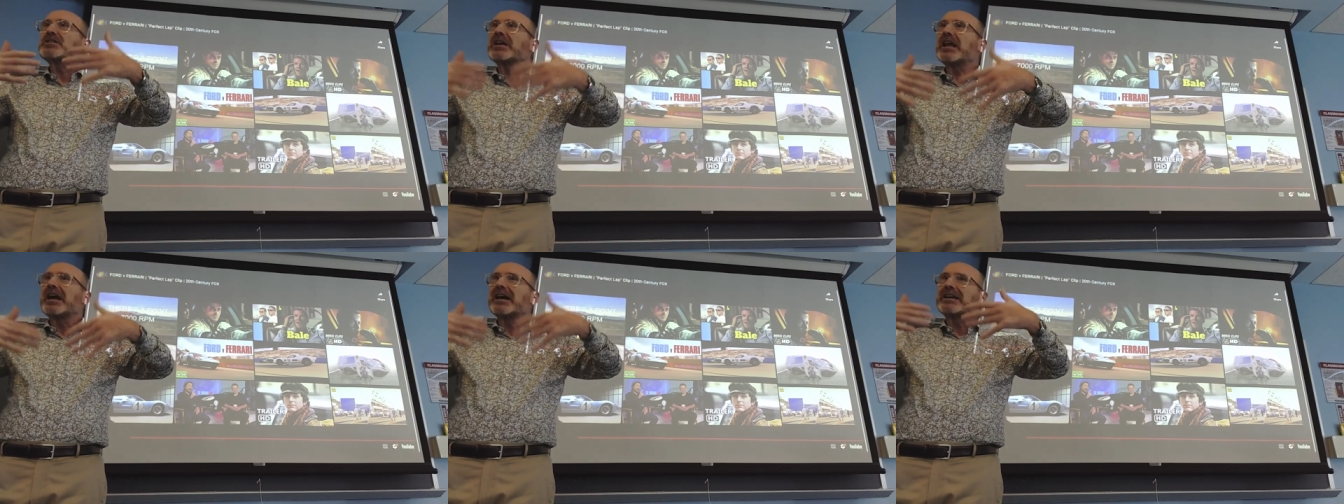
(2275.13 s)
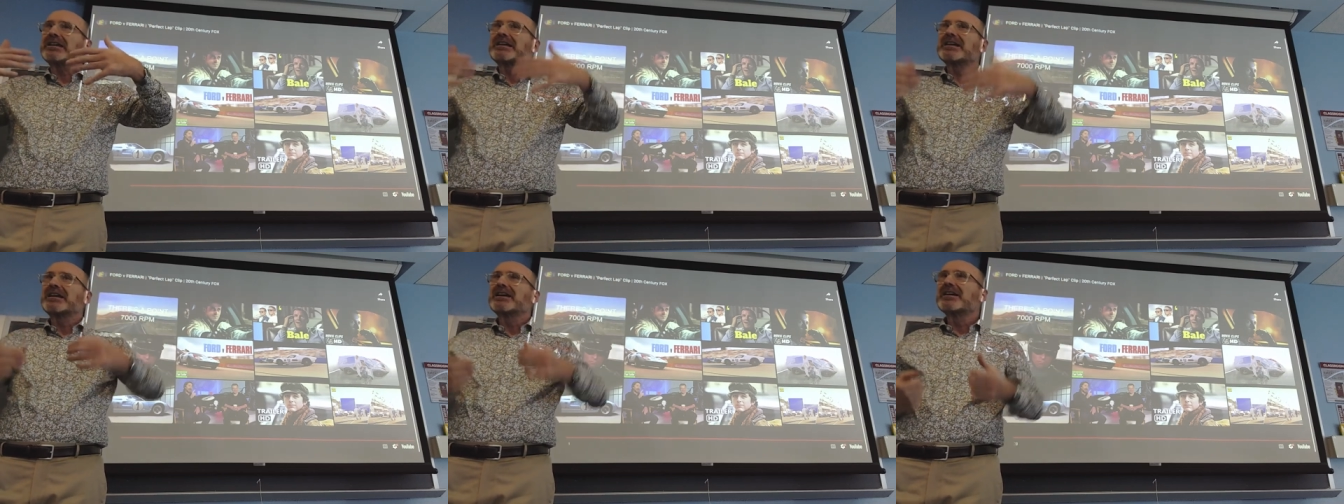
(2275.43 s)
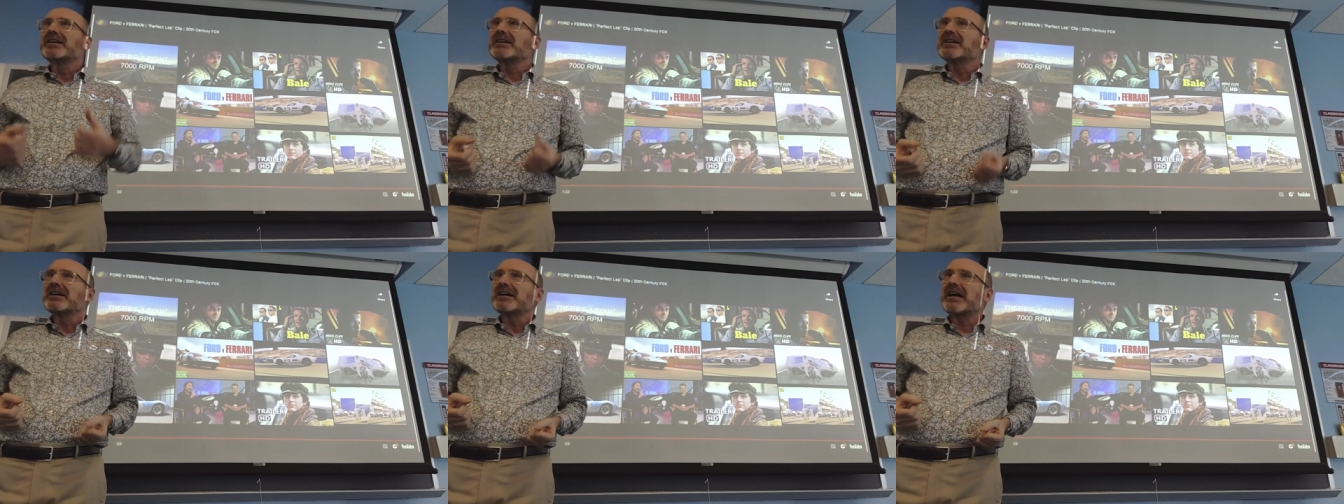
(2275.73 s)
line
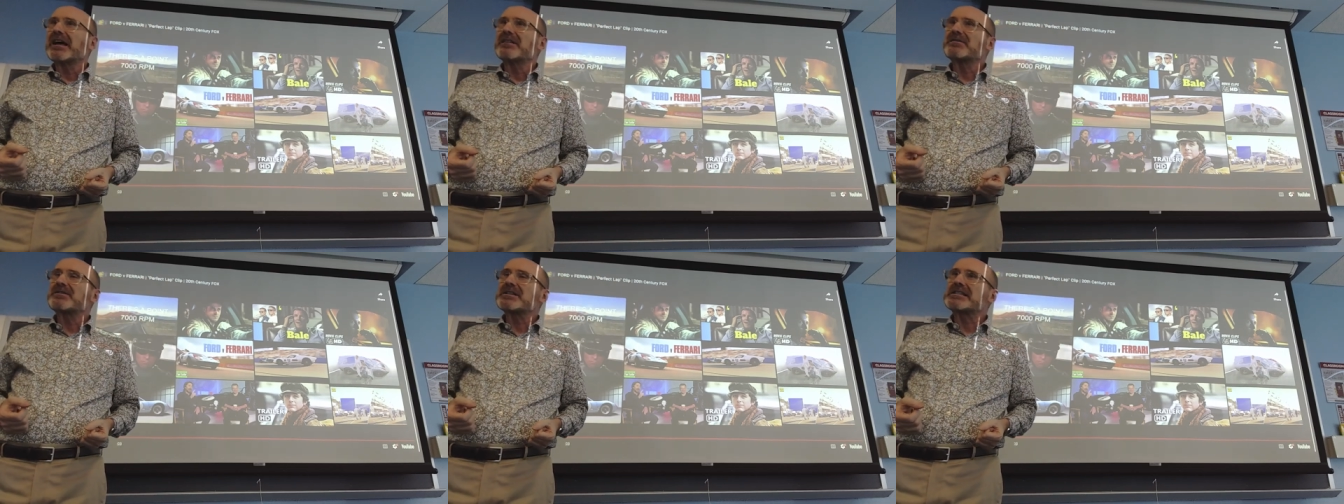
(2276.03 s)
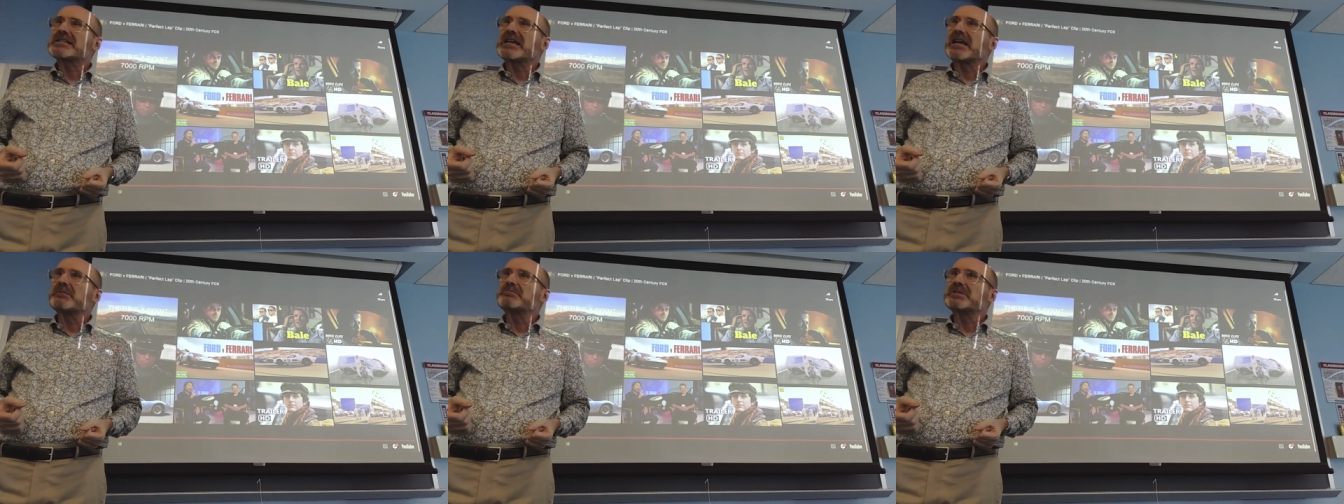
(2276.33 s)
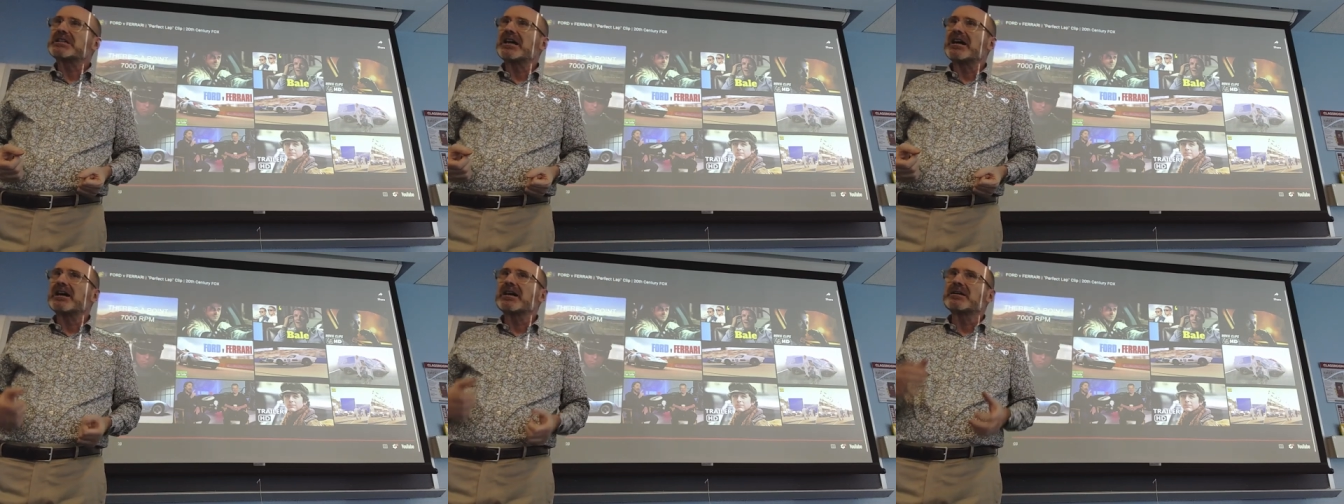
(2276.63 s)
at the same
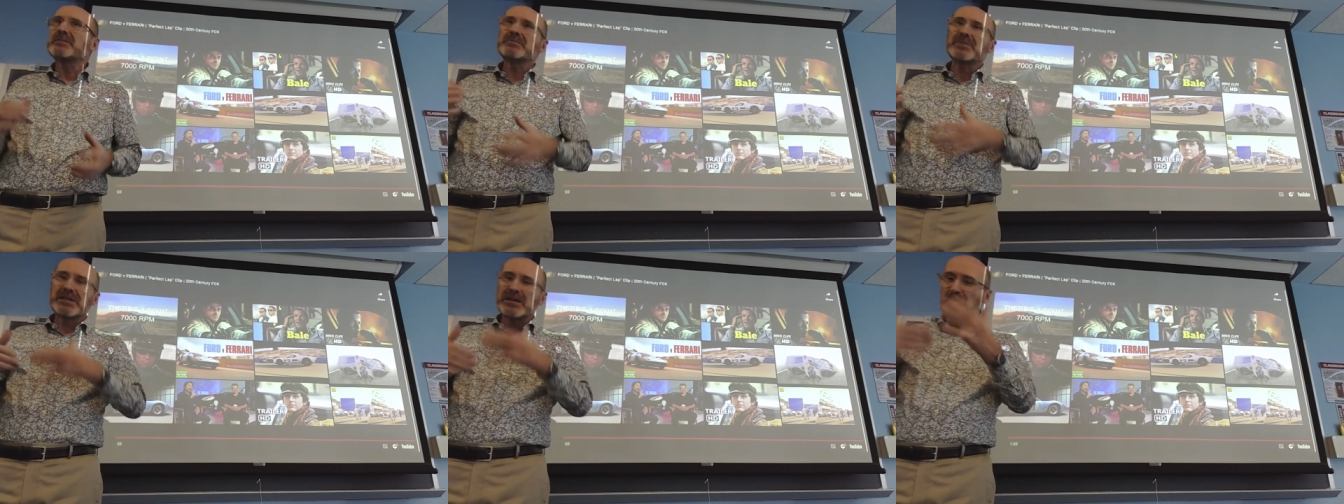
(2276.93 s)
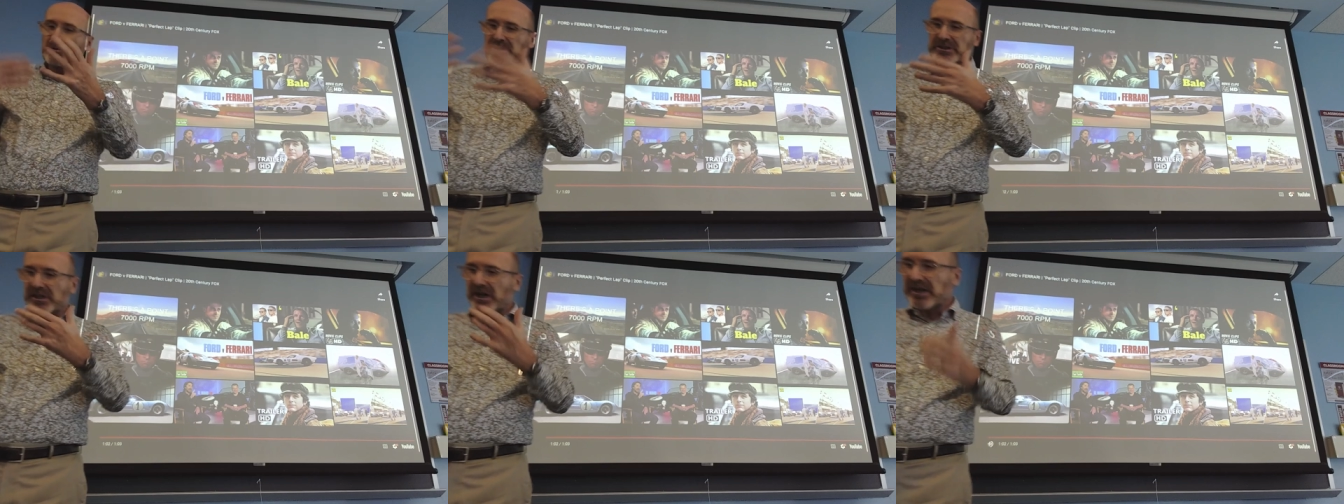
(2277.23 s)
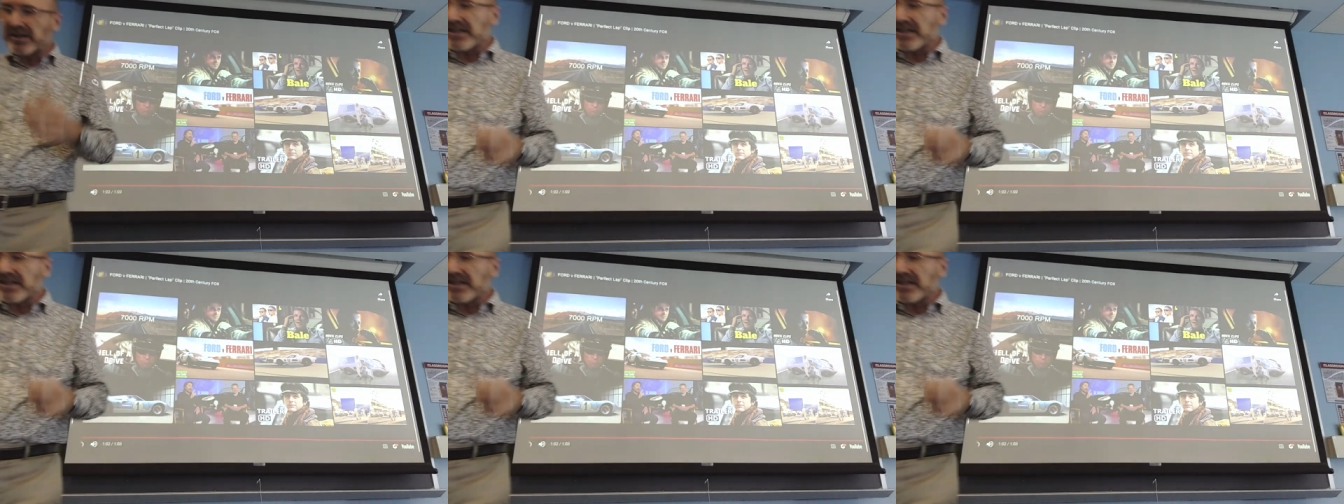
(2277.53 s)
time. And I will not